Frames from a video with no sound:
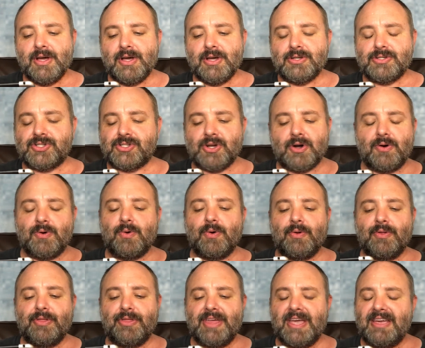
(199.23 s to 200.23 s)
So
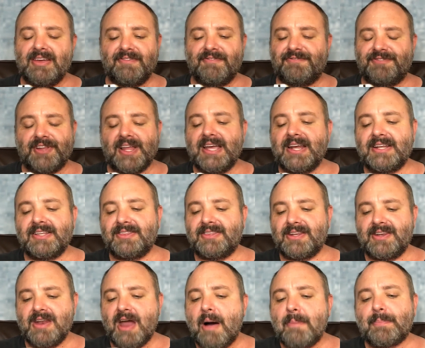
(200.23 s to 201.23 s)
they inflated the
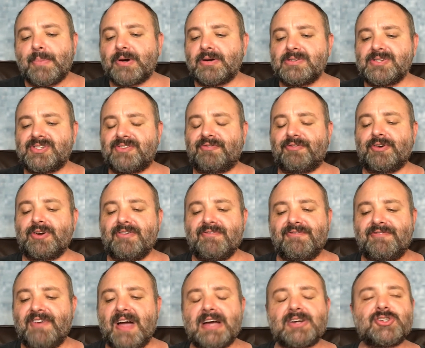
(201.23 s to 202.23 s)
numbers for
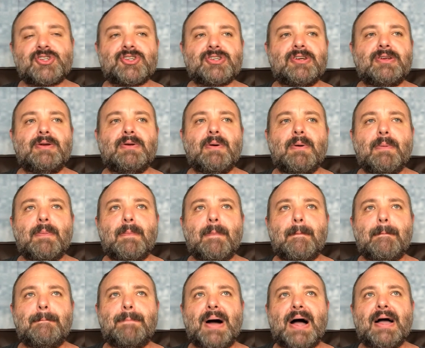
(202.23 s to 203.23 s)
infection
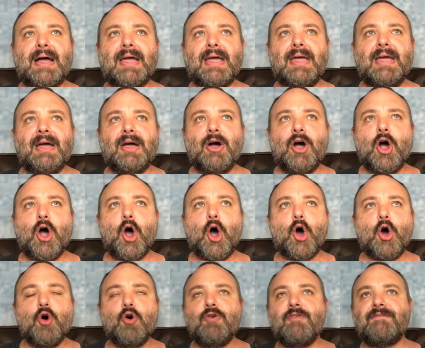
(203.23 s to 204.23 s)
by
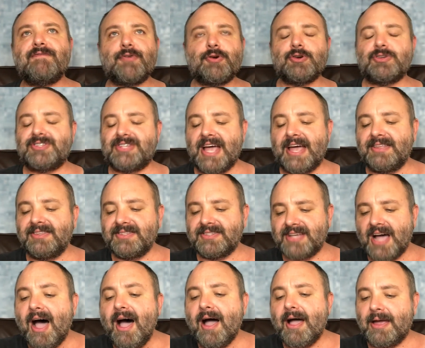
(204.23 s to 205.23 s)
over 10
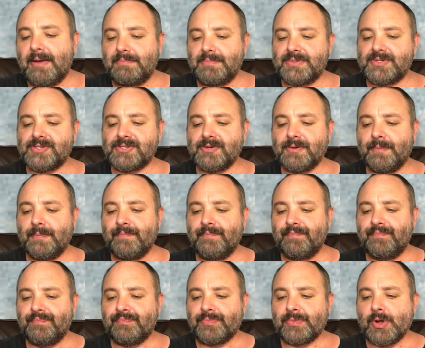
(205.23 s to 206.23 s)
times.
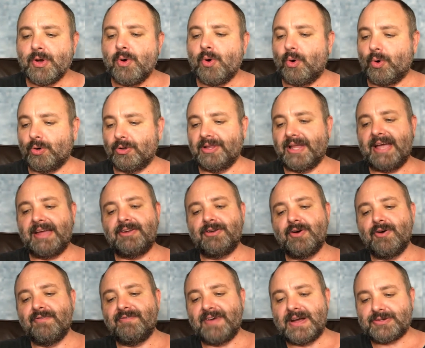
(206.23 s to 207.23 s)

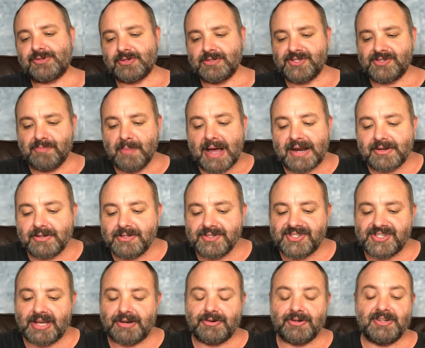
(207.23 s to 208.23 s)
Orlando Veterans Medical
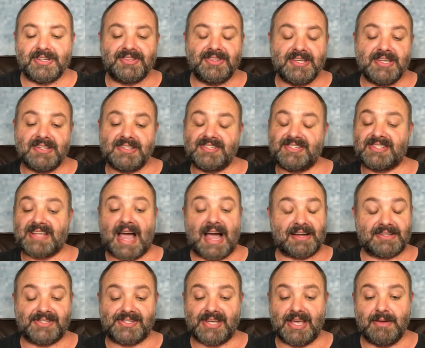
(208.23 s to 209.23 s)
Center did the
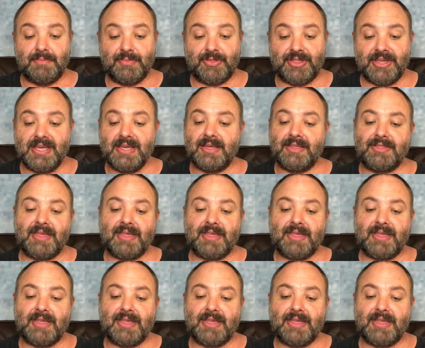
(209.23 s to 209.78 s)
exact same thing.